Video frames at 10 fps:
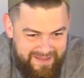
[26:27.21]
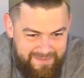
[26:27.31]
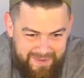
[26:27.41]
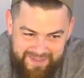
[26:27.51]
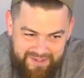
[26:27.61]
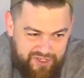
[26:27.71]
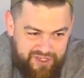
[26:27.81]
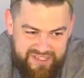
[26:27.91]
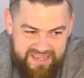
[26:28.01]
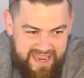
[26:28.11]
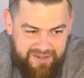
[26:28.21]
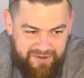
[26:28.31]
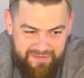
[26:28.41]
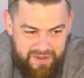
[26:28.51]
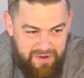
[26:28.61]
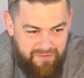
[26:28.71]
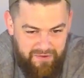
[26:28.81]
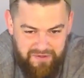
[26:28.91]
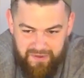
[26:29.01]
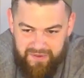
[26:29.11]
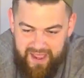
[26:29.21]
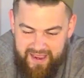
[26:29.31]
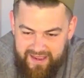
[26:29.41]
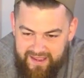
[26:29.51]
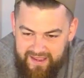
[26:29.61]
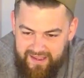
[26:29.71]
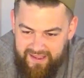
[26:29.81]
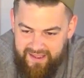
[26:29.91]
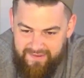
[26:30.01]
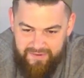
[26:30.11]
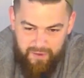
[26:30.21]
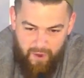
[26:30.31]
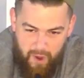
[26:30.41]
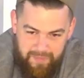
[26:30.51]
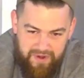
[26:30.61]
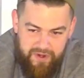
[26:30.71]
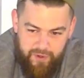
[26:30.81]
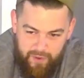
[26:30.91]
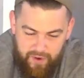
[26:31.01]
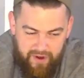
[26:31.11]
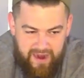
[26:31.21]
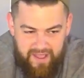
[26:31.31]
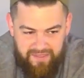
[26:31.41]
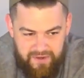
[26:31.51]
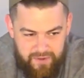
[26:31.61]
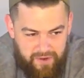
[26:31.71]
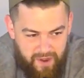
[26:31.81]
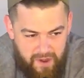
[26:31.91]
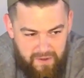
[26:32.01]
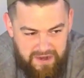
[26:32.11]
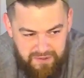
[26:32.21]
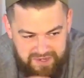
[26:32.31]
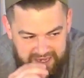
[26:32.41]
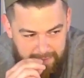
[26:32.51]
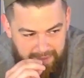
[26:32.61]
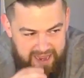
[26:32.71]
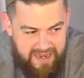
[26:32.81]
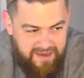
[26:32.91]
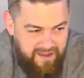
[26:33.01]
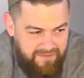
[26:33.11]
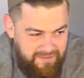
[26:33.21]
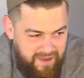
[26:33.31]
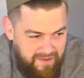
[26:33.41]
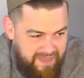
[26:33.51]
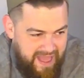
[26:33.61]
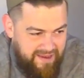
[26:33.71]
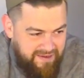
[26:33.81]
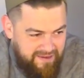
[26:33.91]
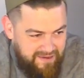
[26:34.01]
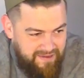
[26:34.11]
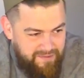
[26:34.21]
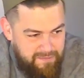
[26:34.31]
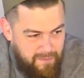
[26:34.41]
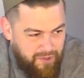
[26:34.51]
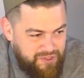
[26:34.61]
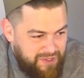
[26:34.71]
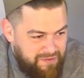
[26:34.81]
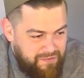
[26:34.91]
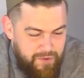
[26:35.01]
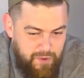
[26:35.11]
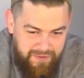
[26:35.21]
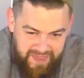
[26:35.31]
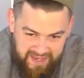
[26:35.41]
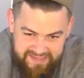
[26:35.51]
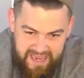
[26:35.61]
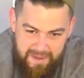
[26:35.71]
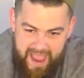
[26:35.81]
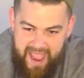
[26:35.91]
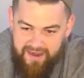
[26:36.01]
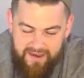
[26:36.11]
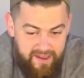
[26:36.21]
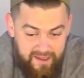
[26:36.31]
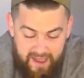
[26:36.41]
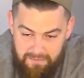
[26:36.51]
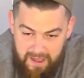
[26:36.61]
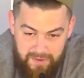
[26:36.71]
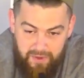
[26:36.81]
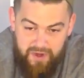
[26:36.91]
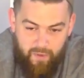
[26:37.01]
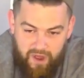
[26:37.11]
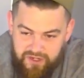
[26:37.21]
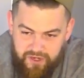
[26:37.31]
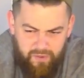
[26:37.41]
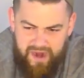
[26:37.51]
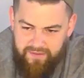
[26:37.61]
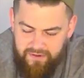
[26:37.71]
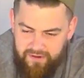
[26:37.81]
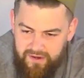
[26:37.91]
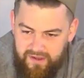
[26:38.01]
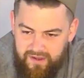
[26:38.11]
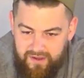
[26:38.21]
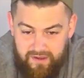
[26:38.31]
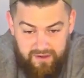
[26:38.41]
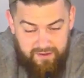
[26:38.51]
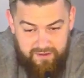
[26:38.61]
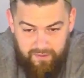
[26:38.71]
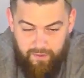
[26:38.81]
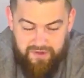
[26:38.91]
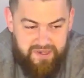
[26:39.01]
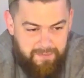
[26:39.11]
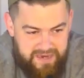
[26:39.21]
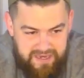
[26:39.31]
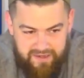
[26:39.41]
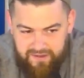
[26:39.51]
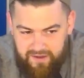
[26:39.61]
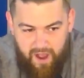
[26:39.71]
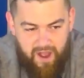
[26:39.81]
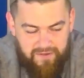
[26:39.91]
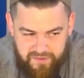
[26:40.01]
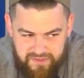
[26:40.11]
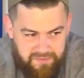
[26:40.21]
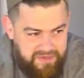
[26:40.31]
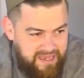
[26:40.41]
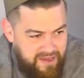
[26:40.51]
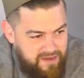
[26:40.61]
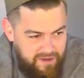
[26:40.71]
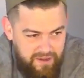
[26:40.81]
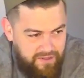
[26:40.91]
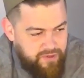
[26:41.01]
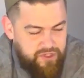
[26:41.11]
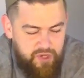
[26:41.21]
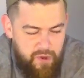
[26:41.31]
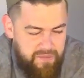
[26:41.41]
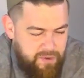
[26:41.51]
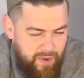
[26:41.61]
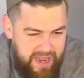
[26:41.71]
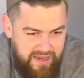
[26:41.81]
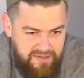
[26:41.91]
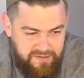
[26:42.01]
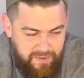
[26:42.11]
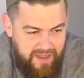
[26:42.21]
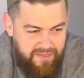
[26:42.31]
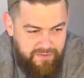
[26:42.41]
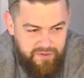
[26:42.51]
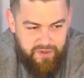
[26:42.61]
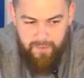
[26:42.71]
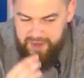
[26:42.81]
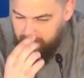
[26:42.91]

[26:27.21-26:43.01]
but this is just the nature of the universe, okay? If you open a door and then you go and you take a bite of that morsel of food with that same hand, and maybe you didn't wash or whatever, or somebody coughs or some kid, there's so many ways, right? There's so many